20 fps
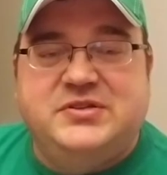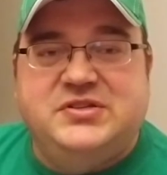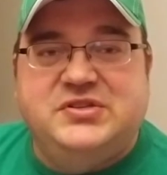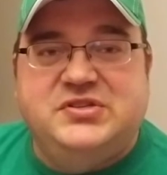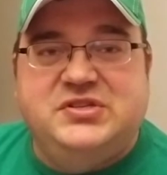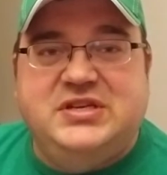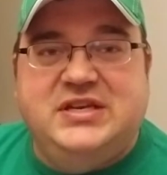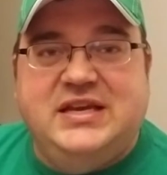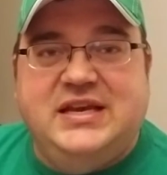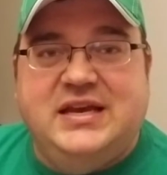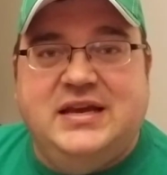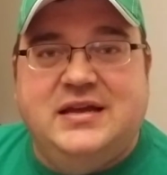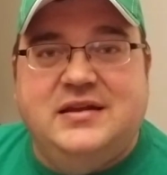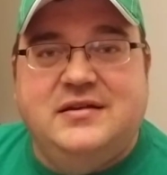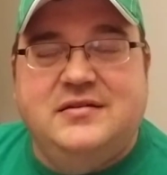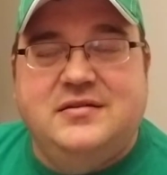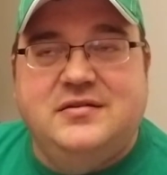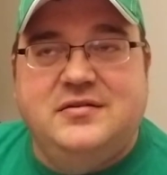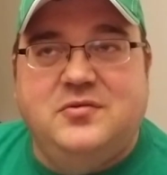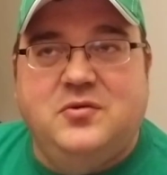as she
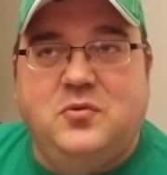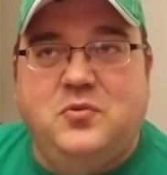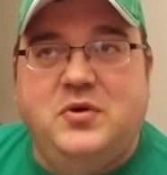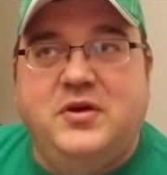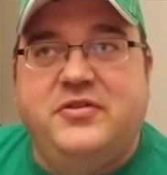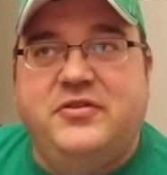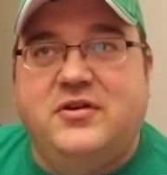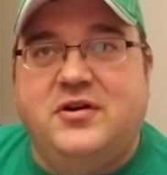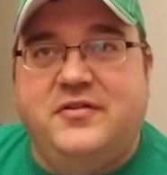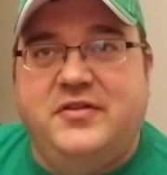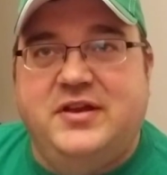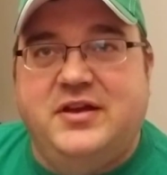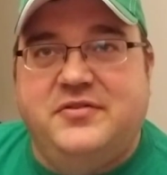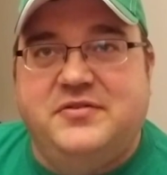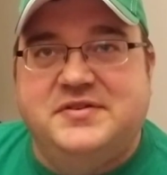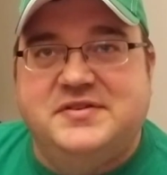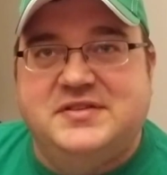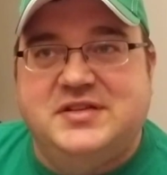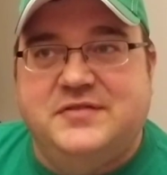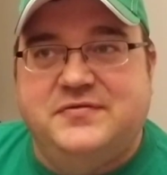can with all the other
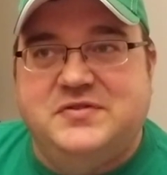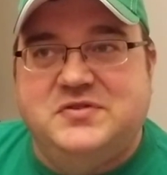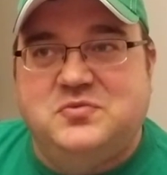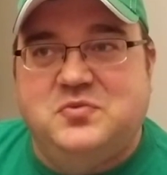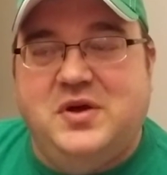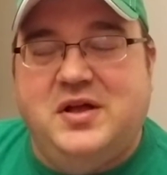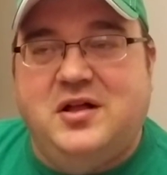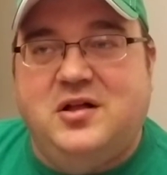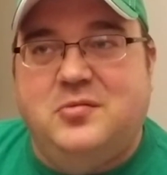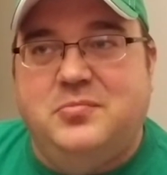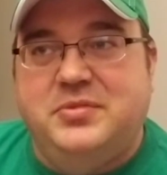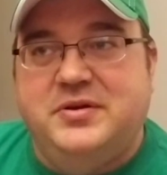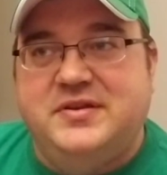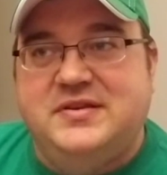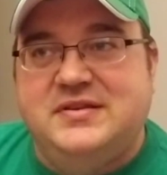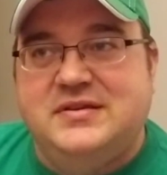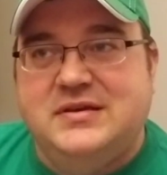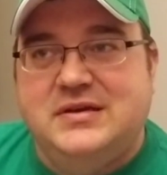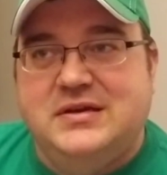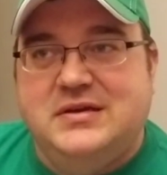stuff as well.
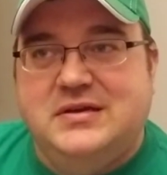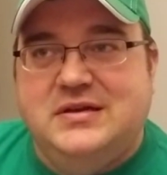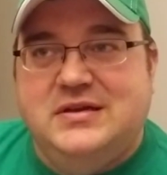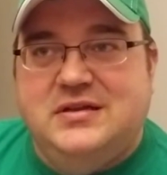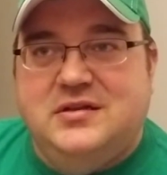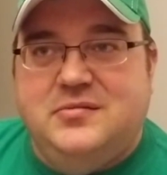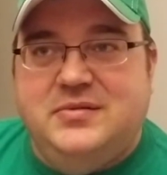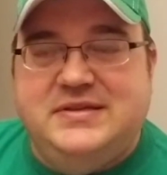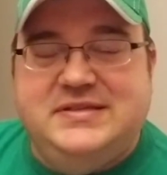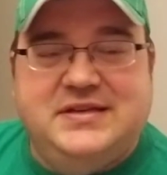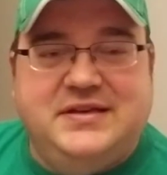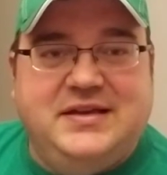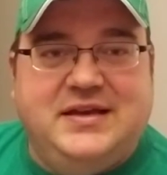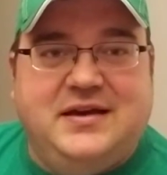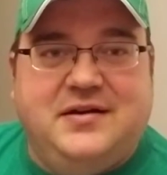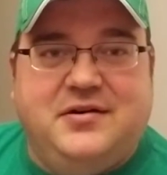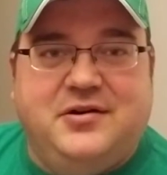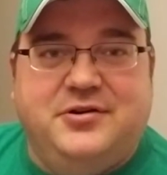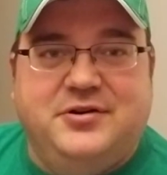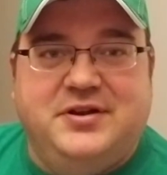But let me tell you
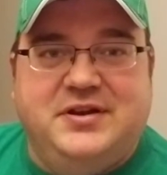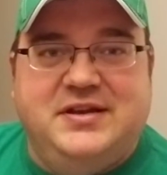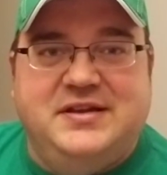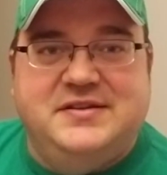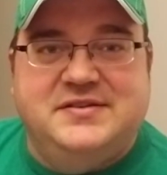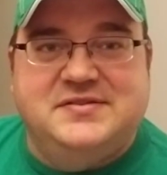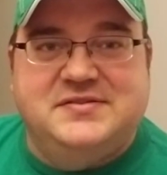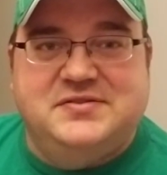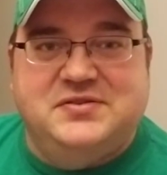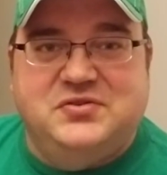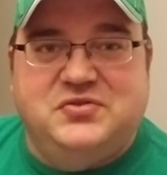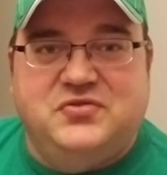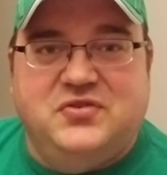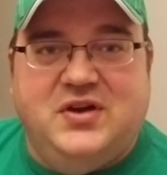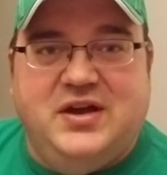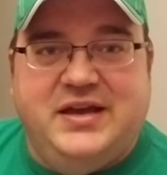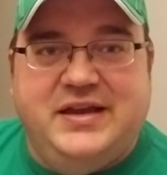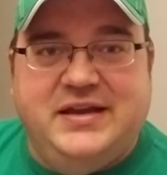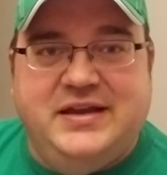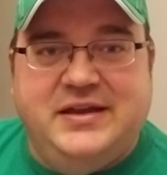how hard it is to
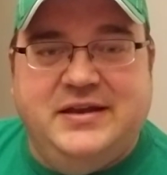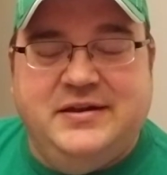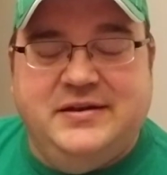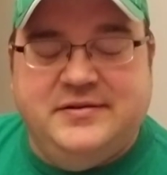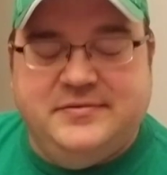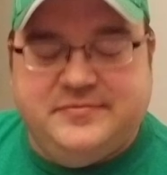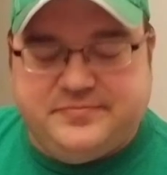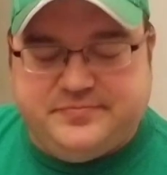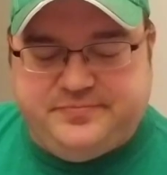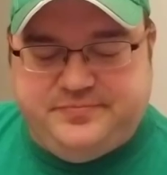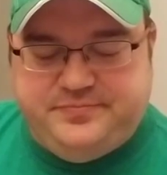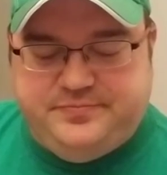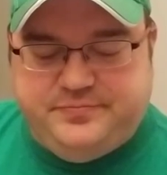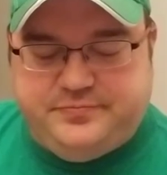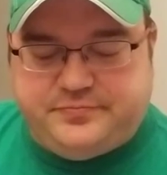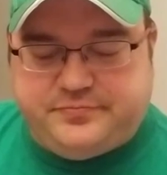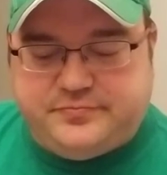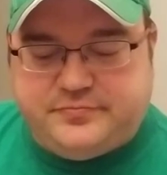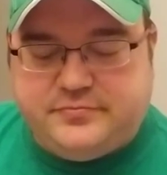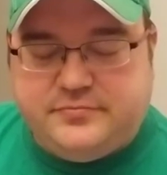try and
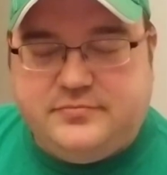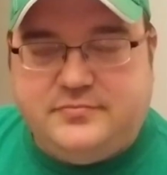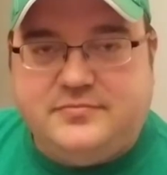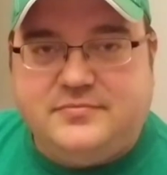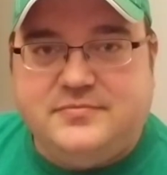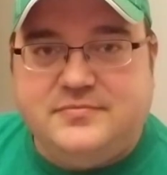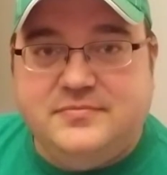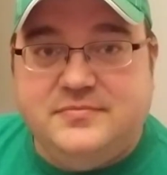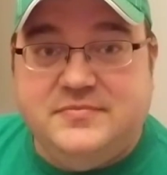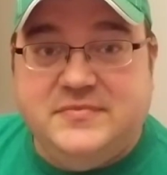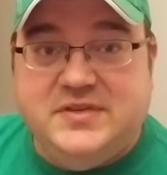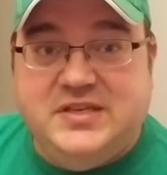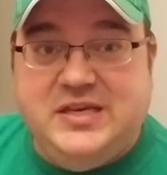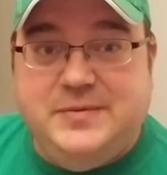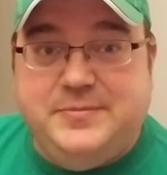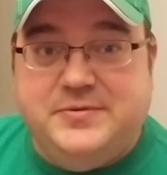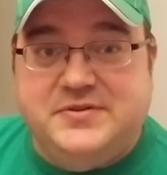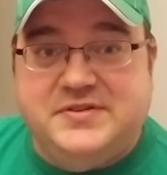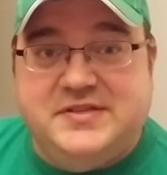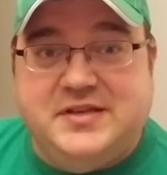
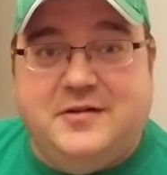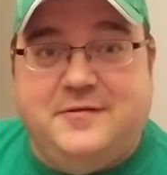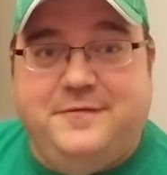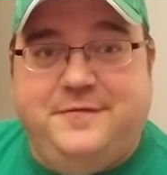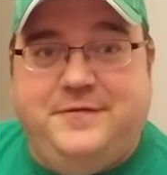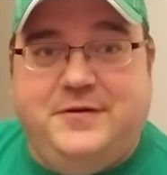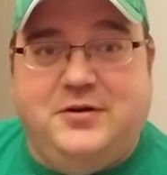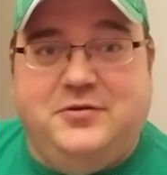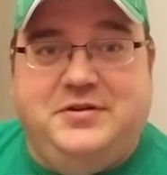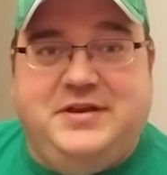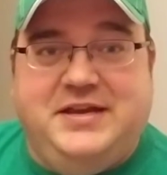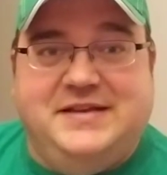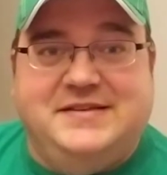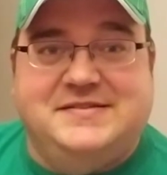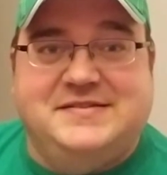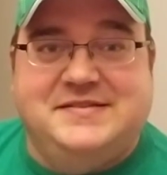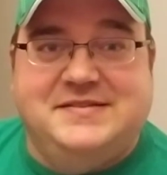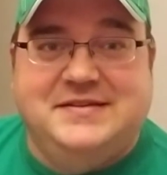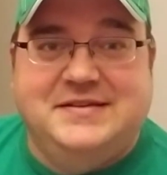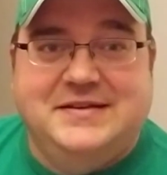keep yourself
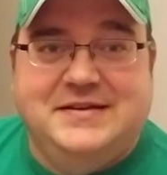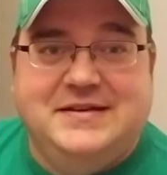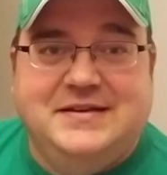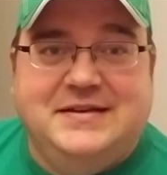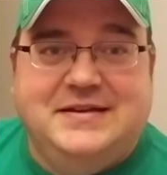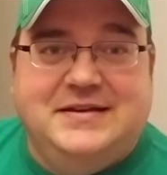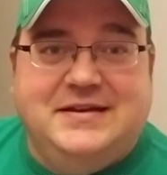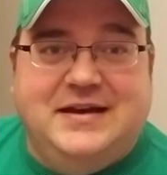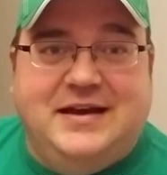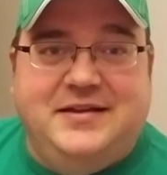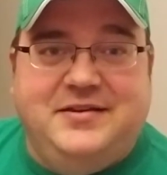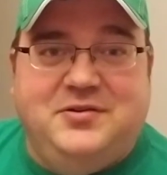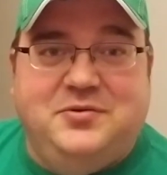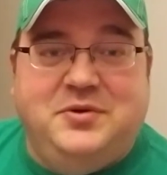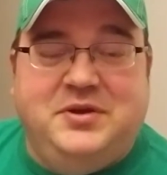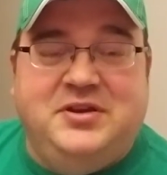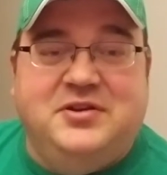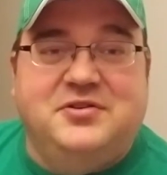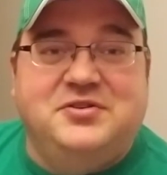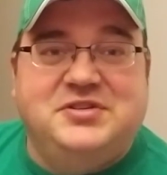focused on
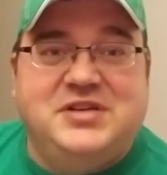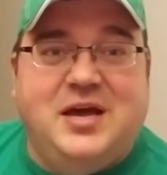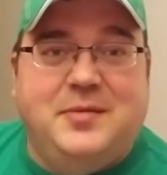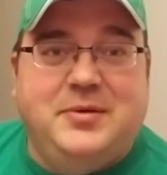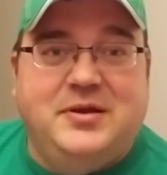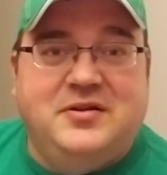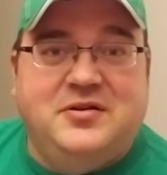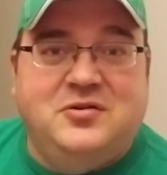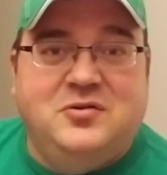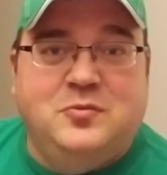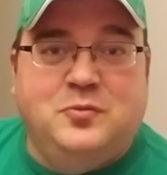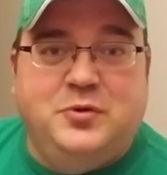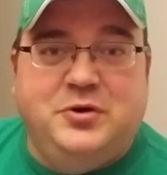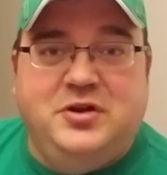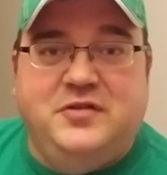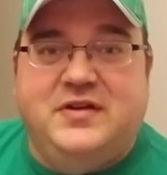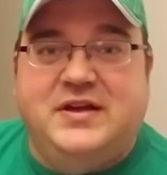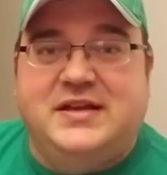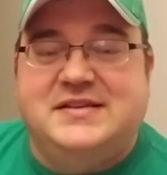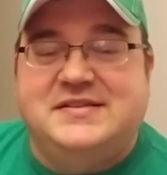doing your job at home when
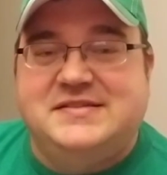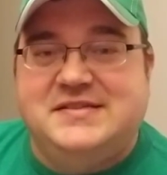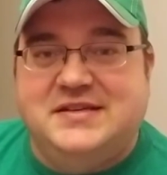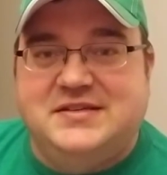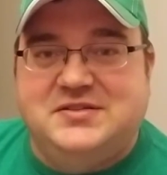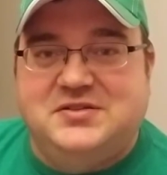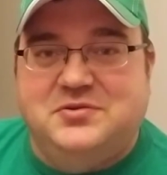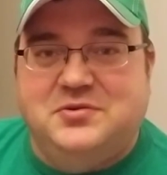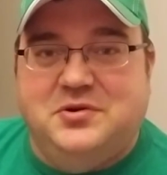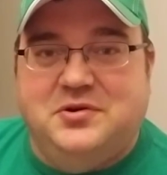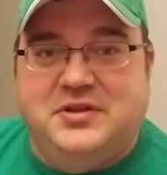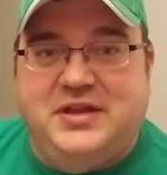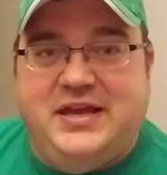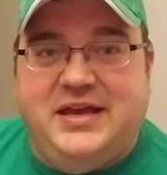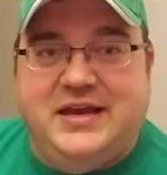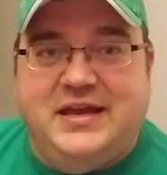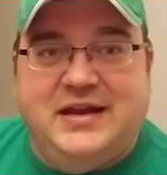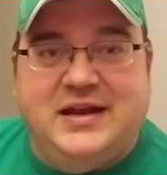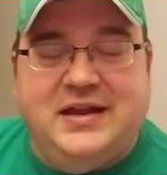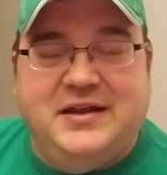you've got a 6-year-old
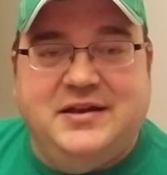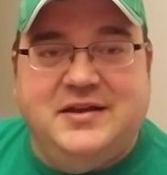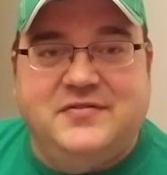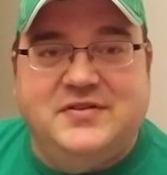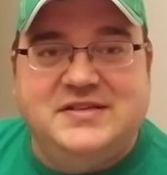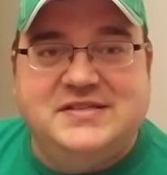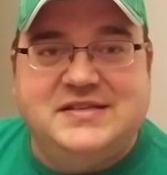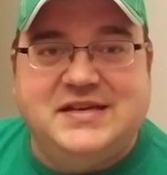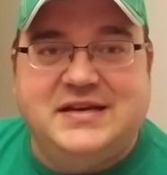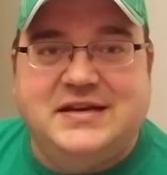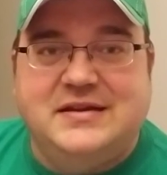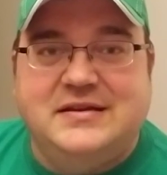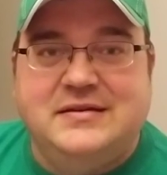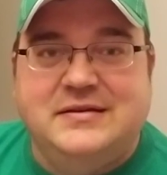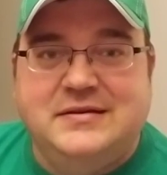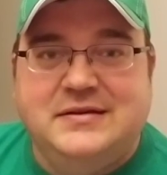hanging on you every second.